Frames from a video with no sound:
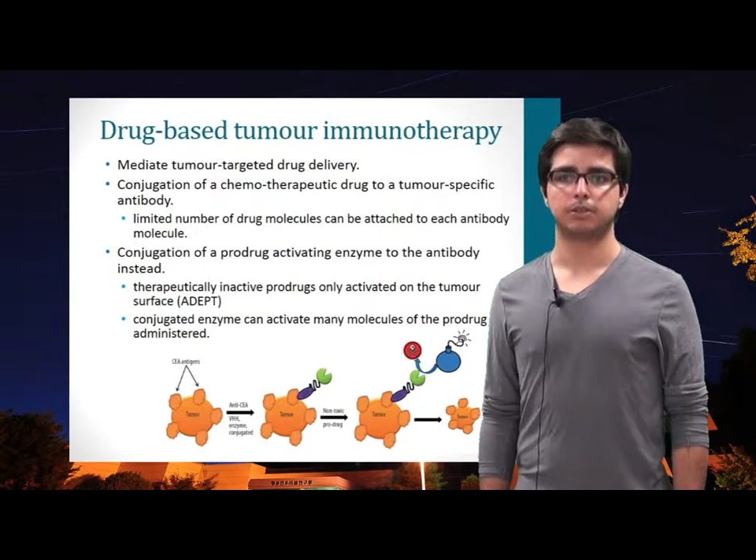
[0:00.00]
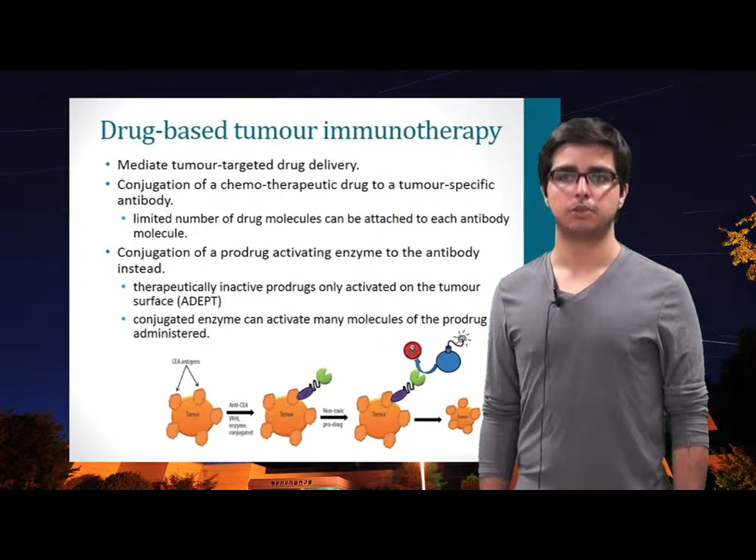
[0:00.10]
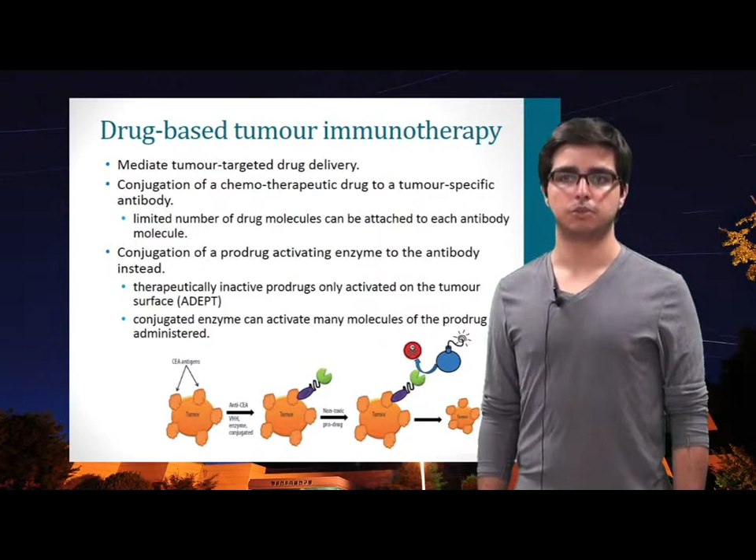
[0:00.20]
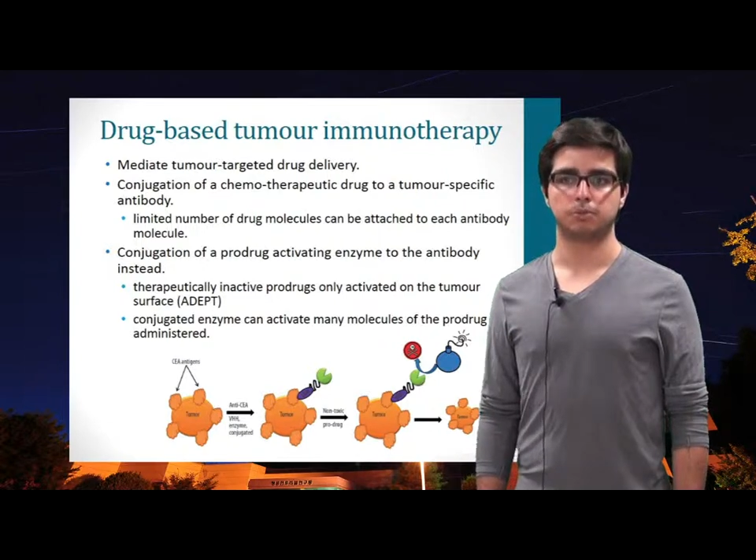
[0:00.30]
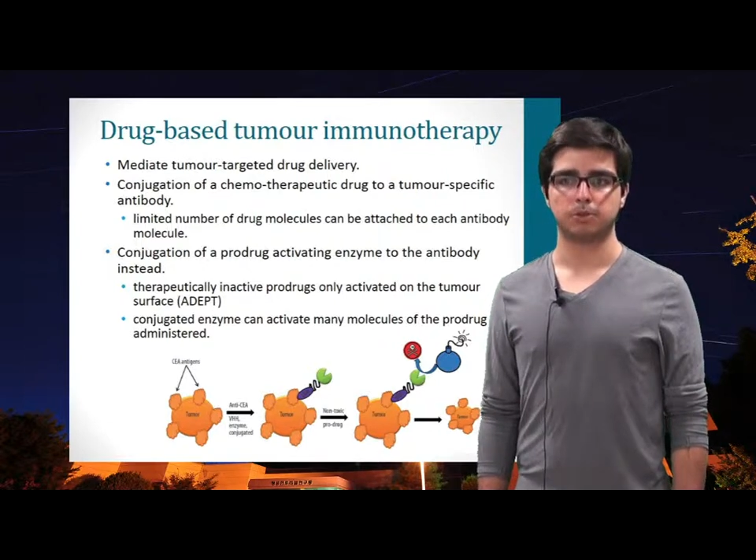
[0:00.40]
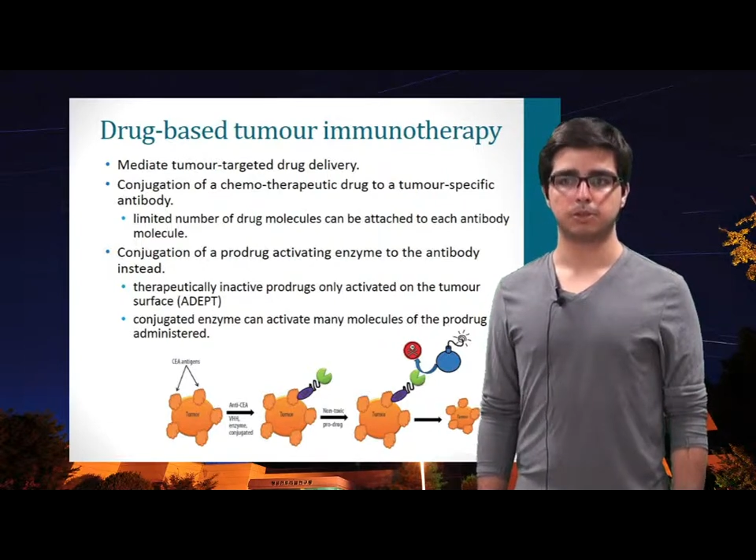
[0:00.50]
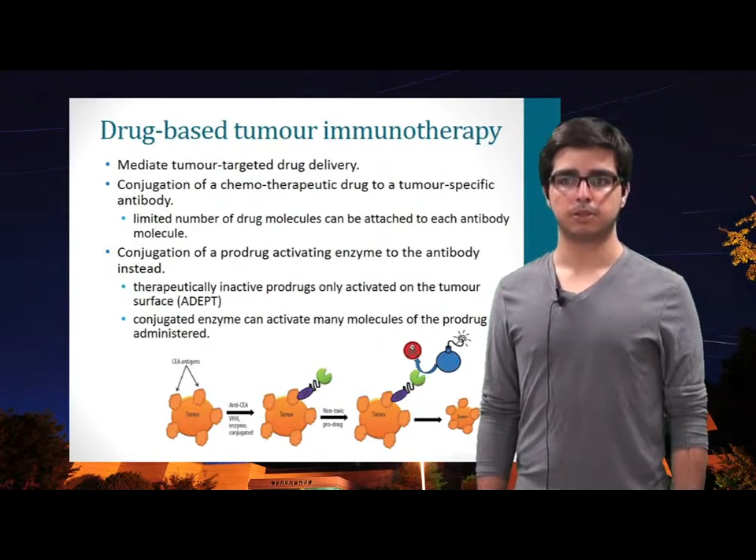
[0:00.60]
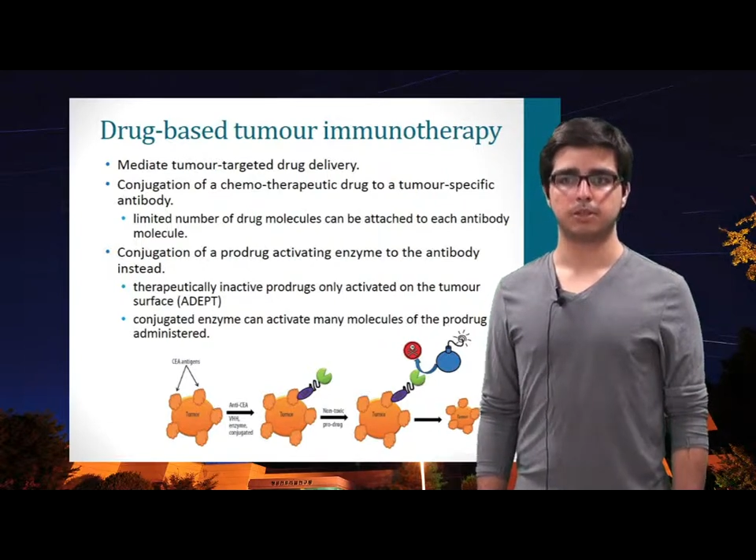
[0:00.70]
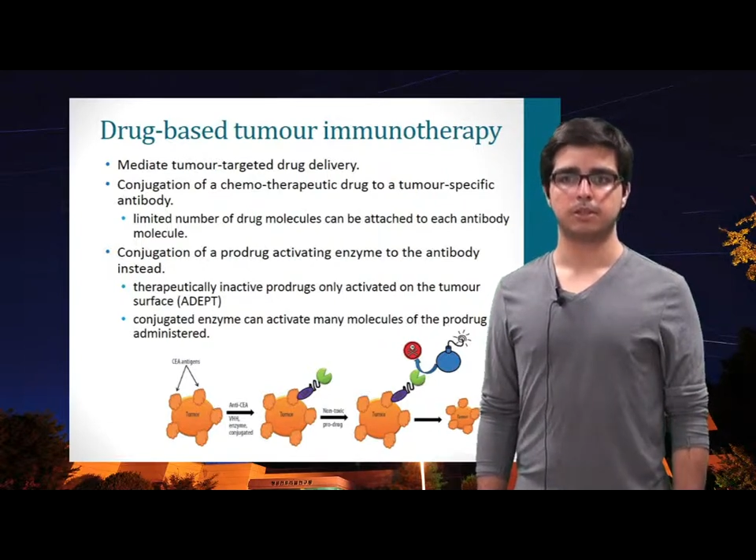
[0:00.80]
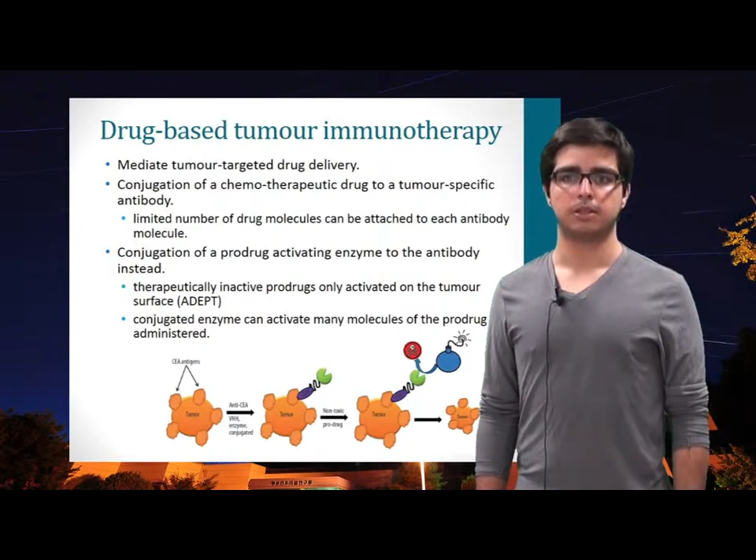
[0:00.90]
the tumor.
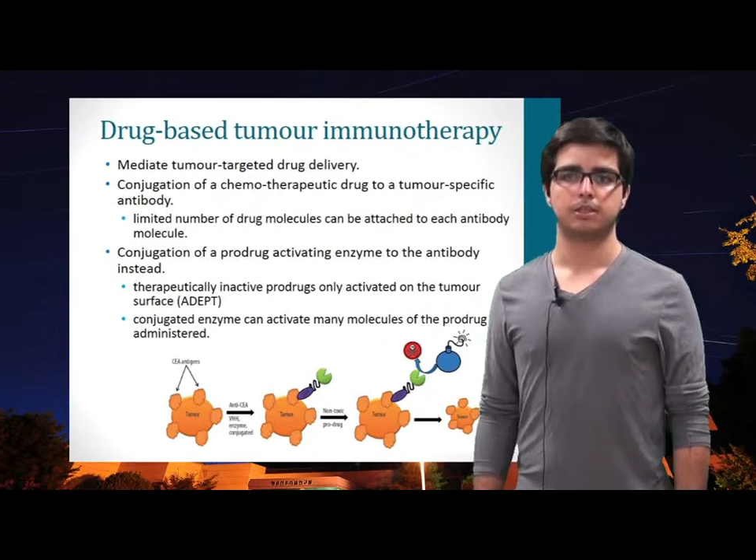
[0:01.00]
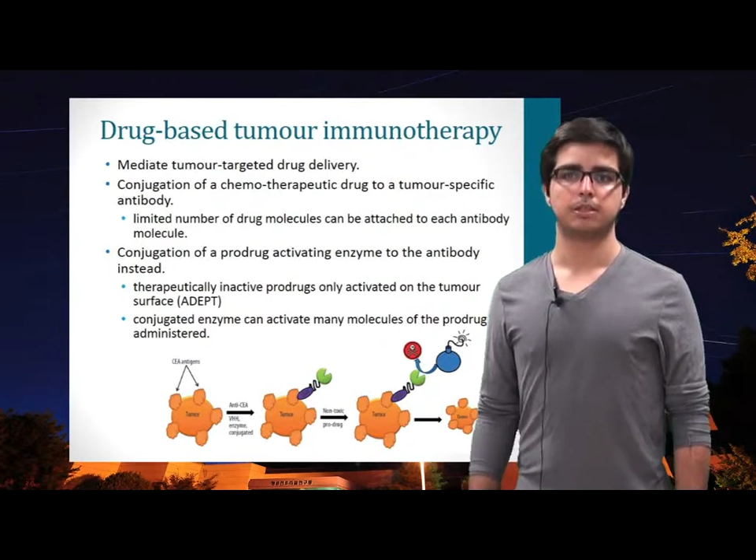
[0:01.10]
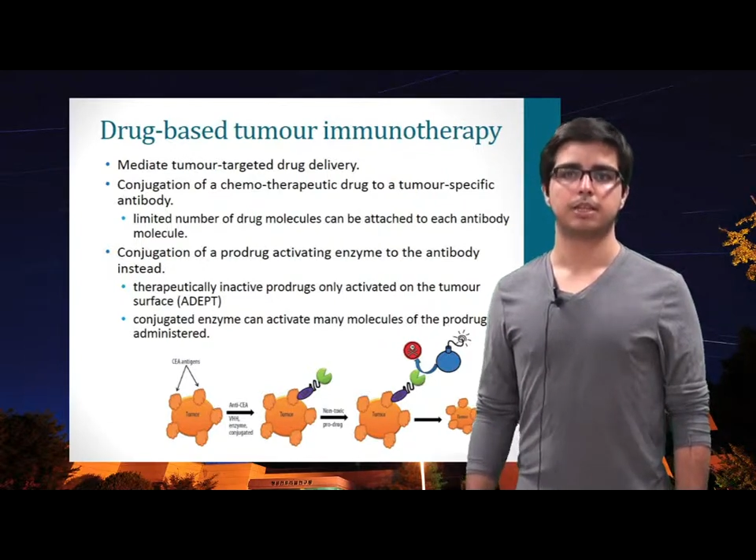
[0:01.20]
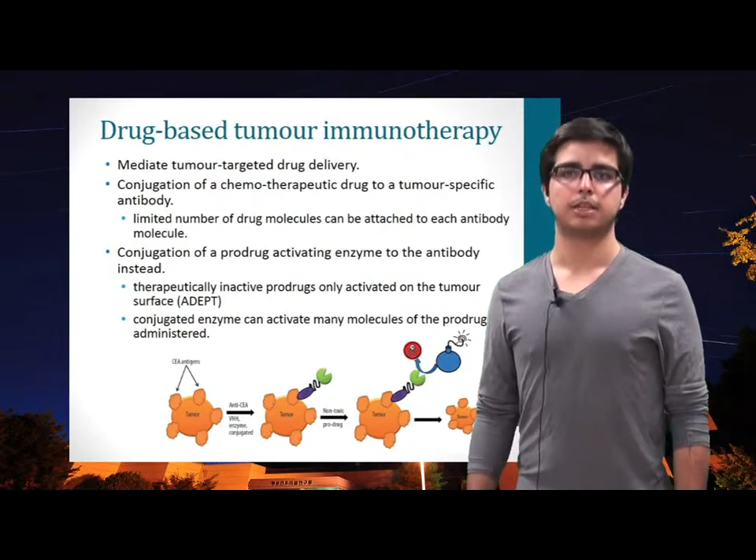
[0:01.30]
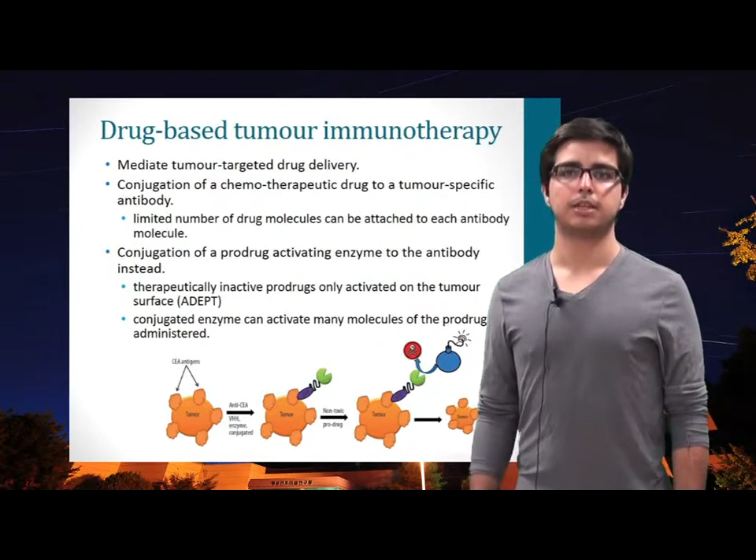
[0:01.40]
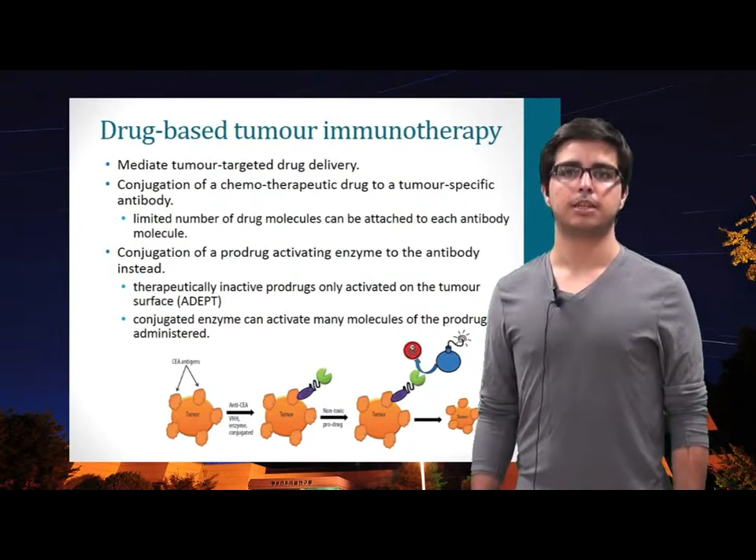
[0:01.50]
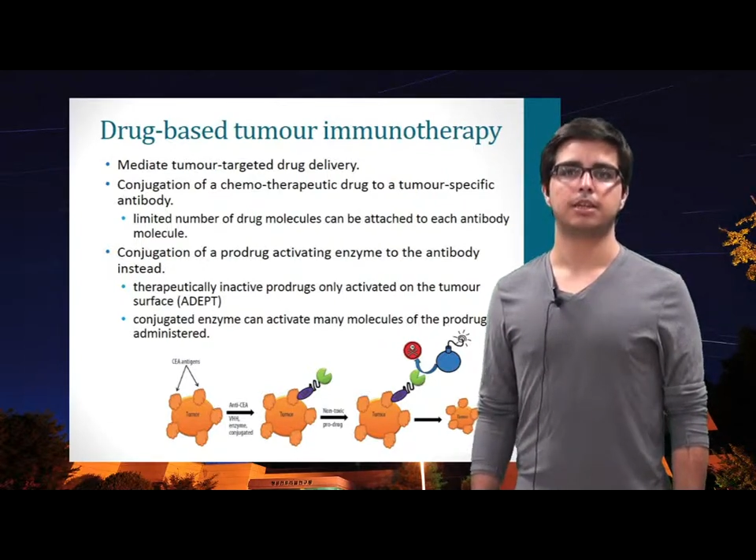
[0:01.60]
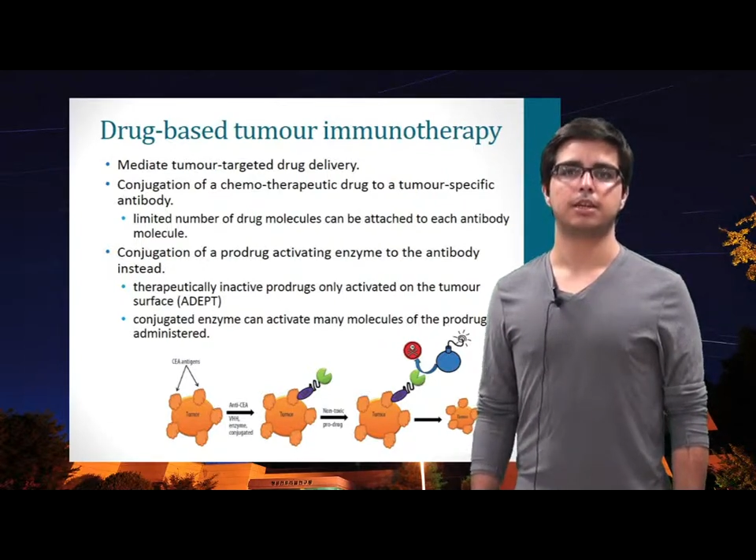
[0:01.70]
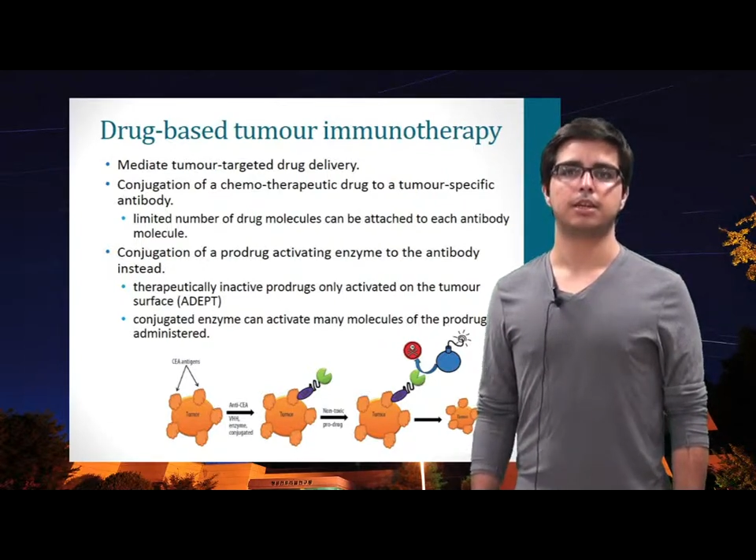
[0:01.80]
Then